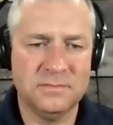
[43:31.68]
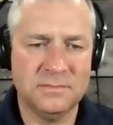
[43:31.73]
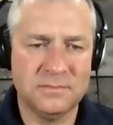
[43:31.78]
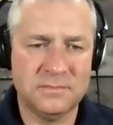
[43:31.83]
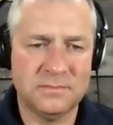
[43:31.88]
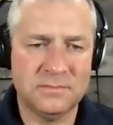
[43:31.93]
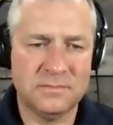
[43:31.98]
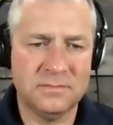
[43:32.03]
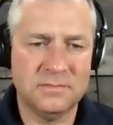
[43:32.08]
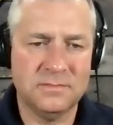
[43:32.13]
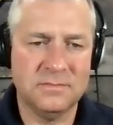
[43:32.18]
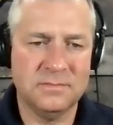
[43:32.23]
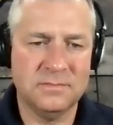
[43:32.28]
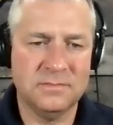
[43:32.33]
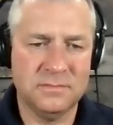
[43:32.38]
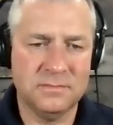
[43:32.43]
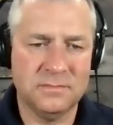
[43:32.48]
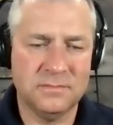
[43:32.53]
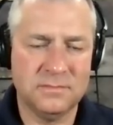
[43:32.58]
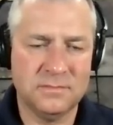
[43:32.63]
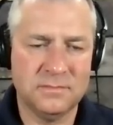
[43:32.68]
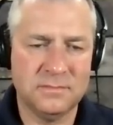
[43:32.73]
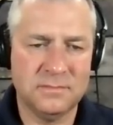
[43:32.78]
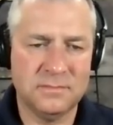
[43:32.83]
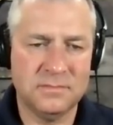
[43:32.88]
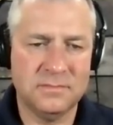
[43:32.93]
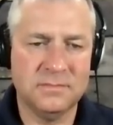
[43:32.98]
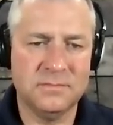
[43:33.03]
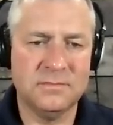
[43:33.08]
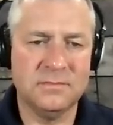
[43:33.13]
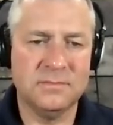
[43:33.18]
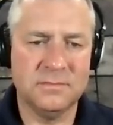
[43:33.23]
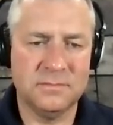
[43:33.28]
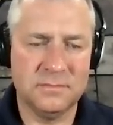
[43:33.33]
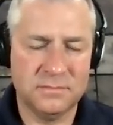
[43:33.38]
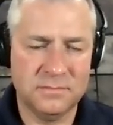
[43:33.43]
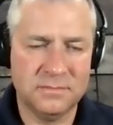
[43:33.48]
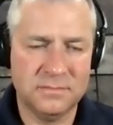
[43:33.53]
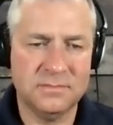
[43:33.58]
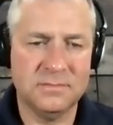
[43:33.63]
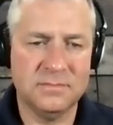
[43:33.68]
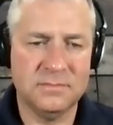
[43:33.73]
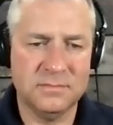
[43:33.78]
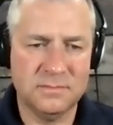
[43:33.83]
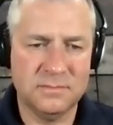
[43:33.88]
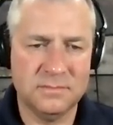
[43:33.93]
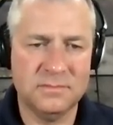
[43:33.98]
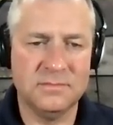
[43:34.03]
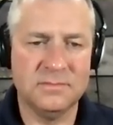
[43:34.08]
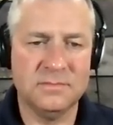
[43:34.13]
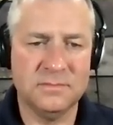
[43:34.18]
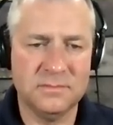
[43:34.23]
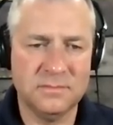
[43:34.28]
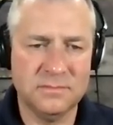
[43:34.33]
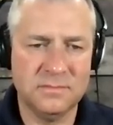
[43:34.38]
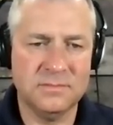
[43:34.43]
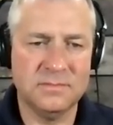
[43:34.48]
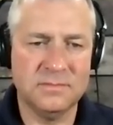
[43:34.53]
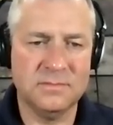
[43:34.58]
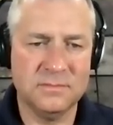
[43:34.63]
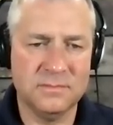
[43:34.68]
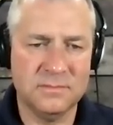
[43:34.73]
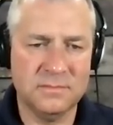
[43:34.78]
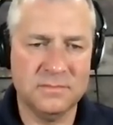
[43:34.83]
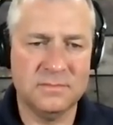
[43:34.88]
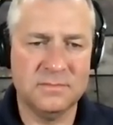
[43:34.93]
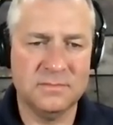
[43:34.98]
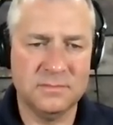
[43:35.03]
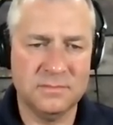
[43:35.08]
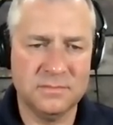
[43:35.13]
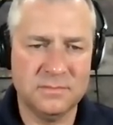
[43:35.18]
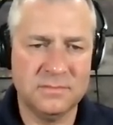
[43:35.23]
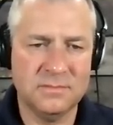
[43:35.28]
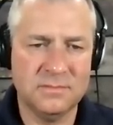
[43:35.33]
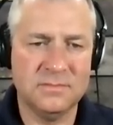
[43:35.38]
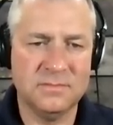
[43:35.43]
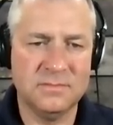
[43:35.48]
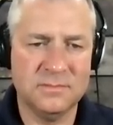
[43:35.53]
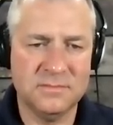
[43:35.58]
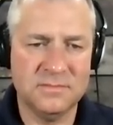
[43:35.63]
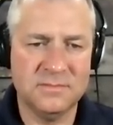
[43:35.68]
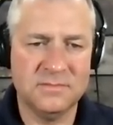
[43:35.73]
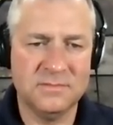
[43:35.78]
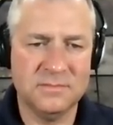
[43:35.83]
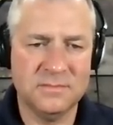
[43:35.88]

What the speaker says: This person isn't speaking.